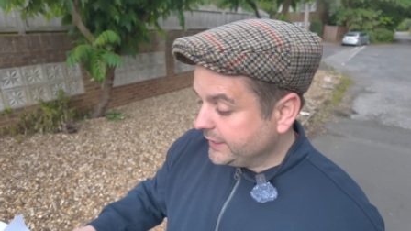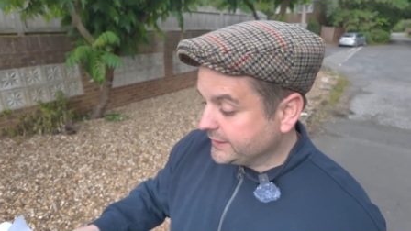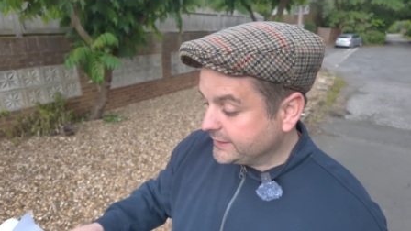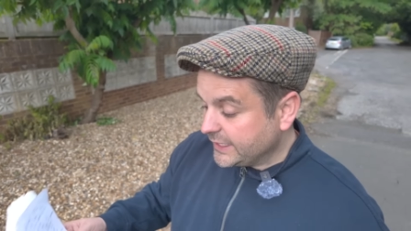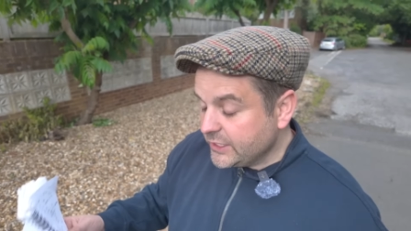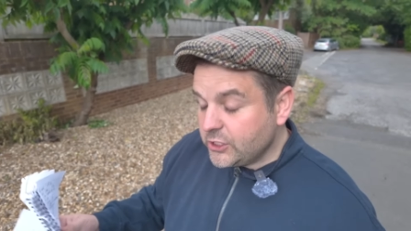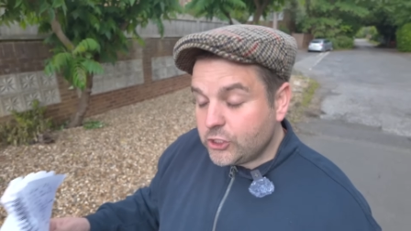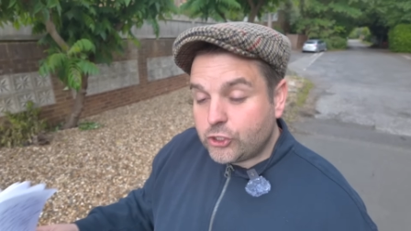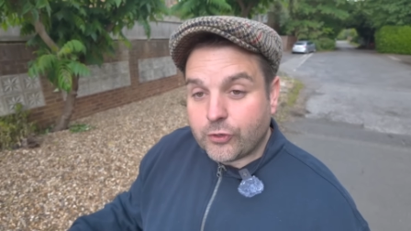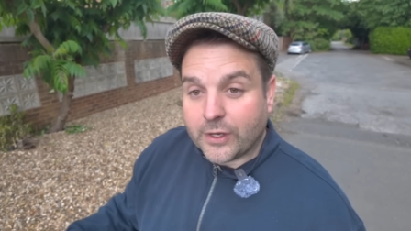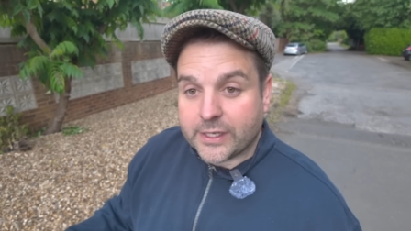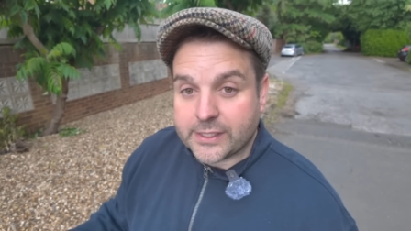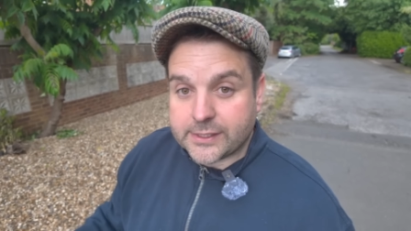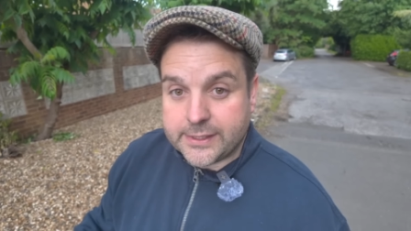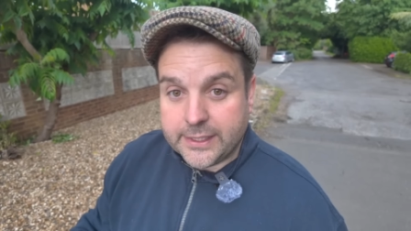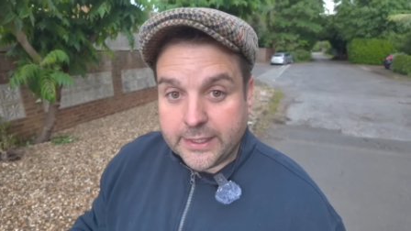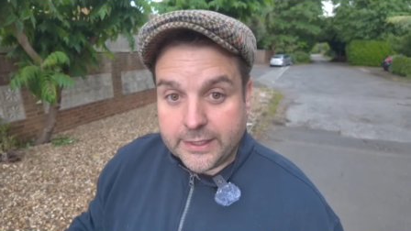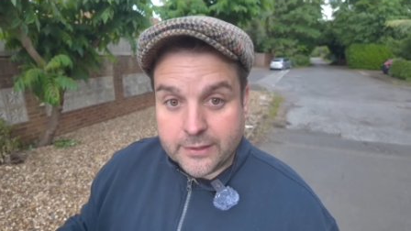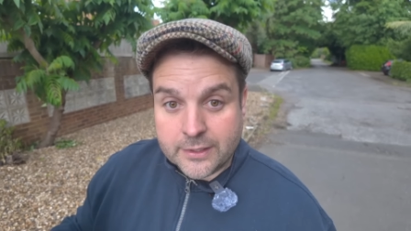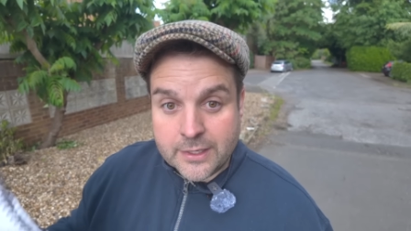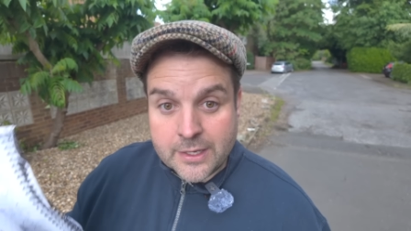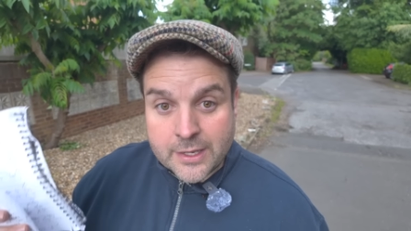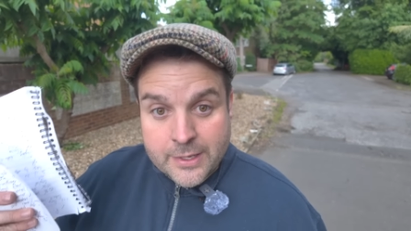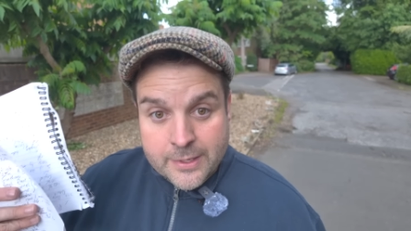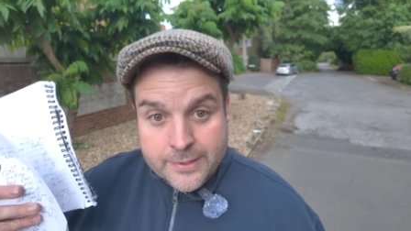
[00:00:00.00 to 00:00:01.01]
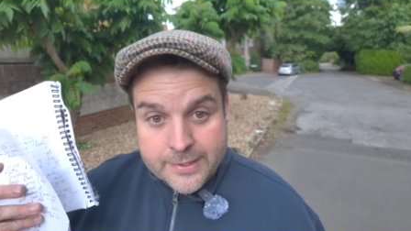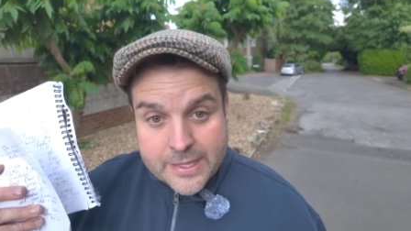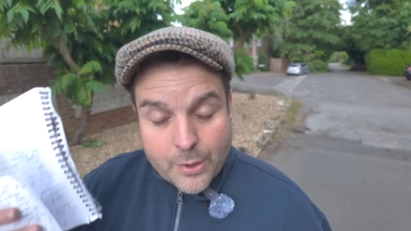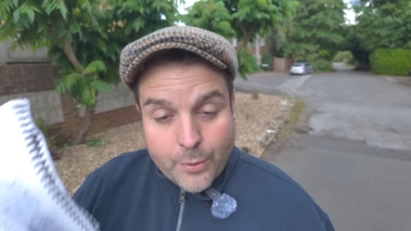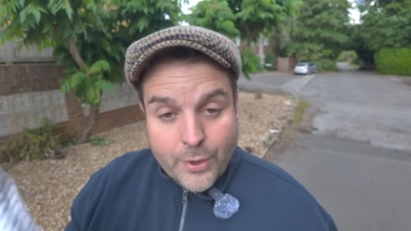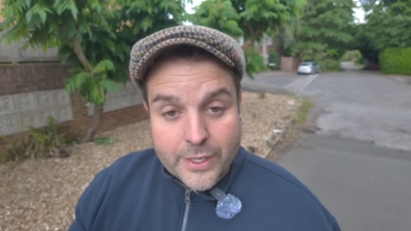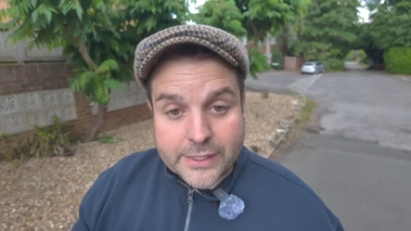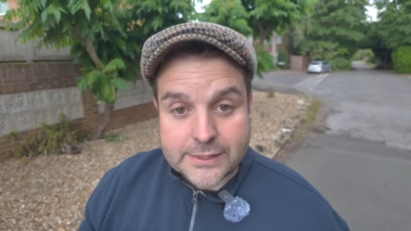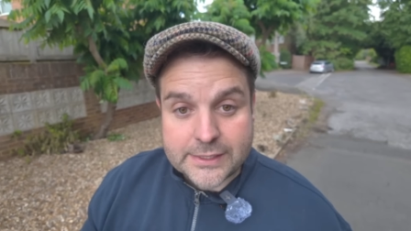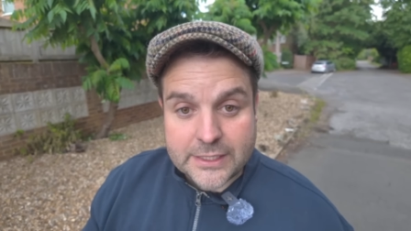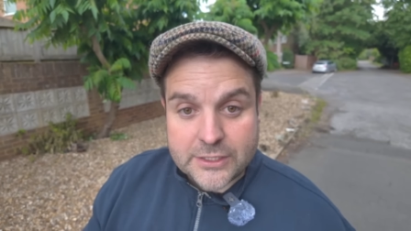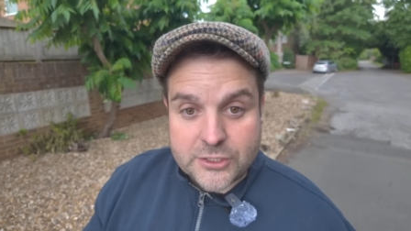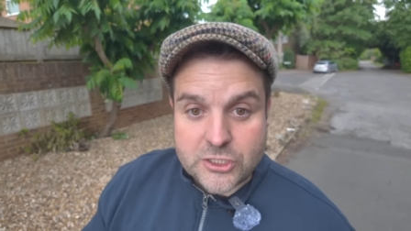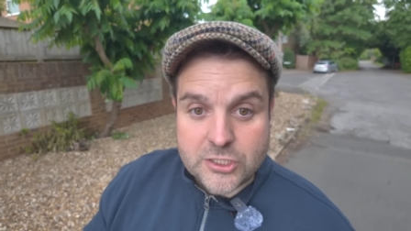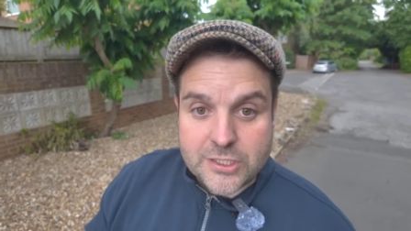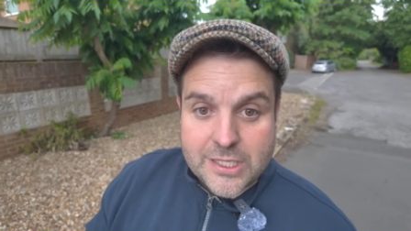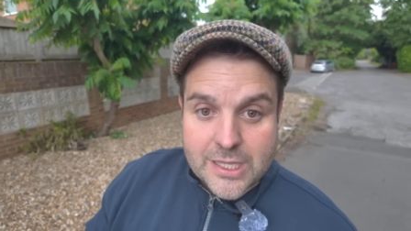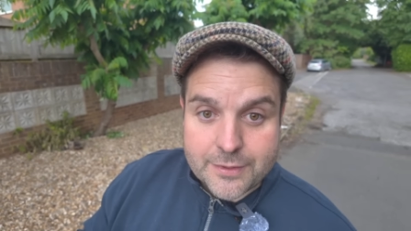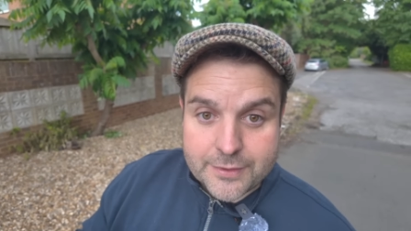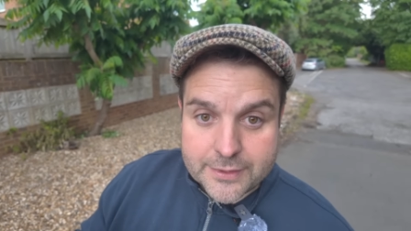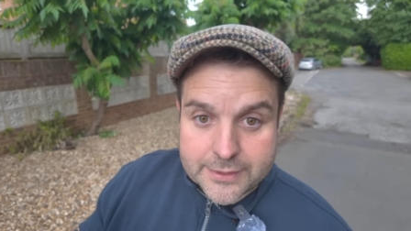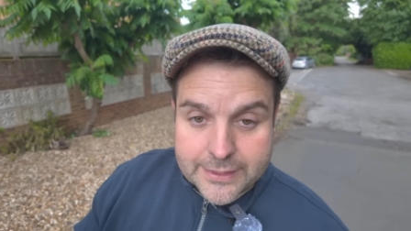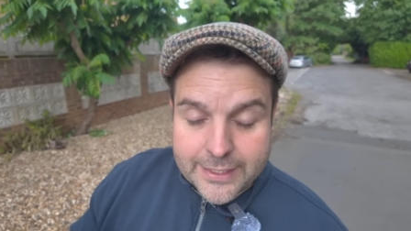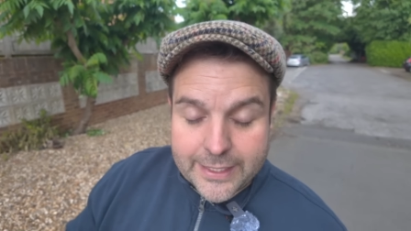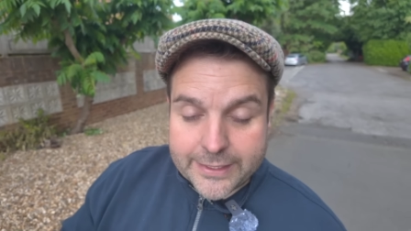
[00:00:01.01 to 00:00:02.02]
It's interesting. Now, I said to you the
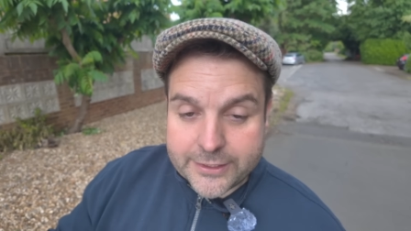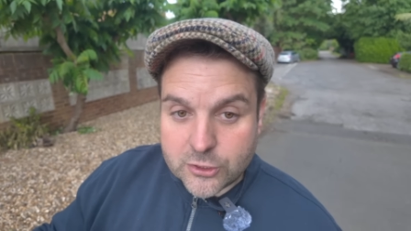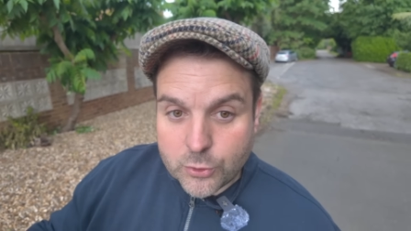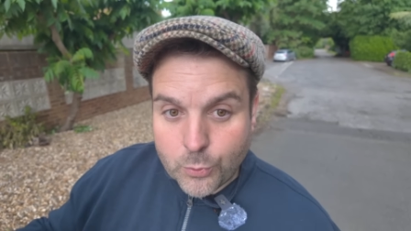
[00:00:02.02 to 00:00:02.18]
other day,